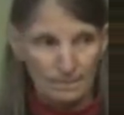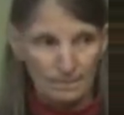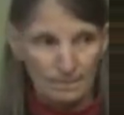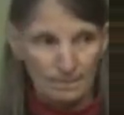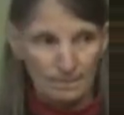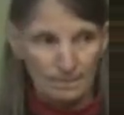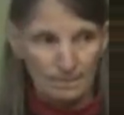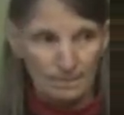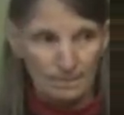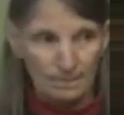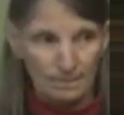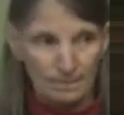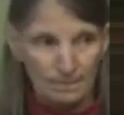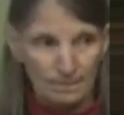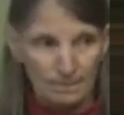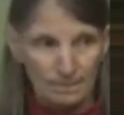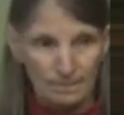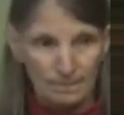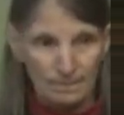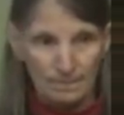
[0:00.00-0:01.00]

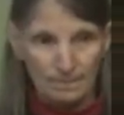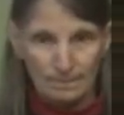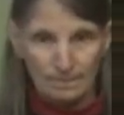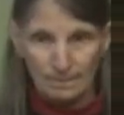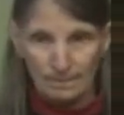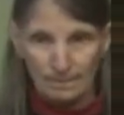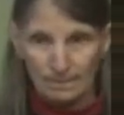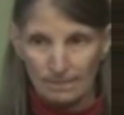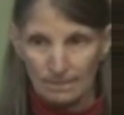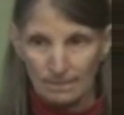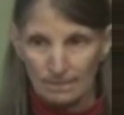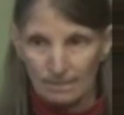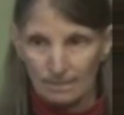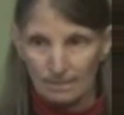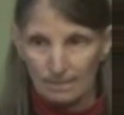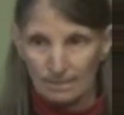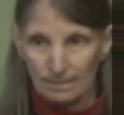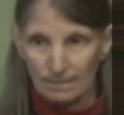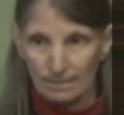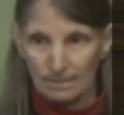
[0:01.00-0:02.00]

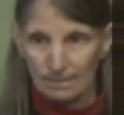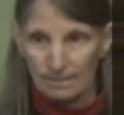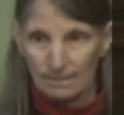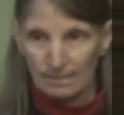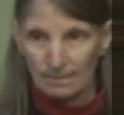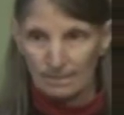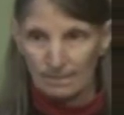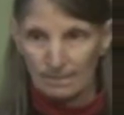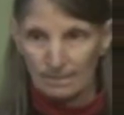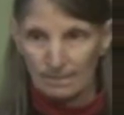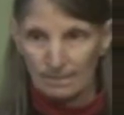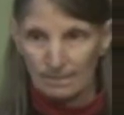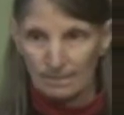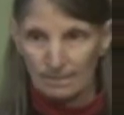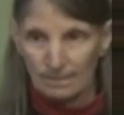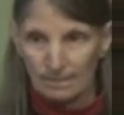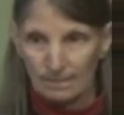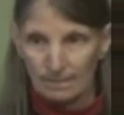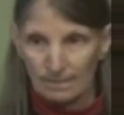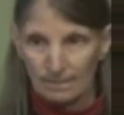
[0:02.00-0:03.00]
(not speaking)